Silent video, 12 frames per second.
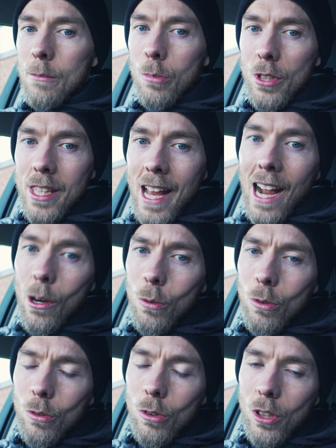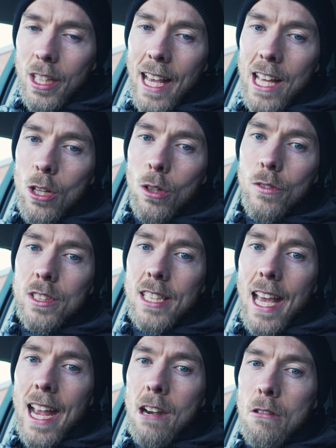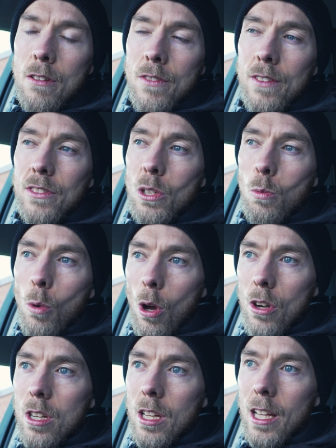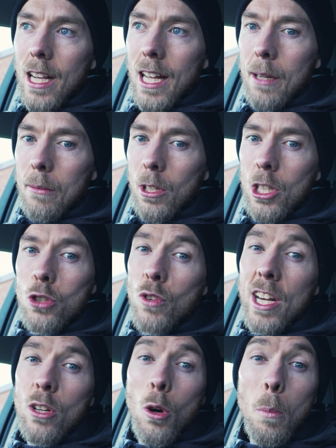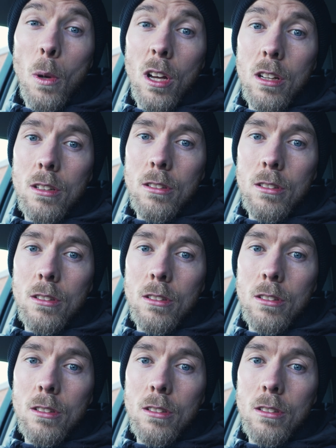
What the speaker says: But now I'm going to head over to Area 51 and I'm going to train upper.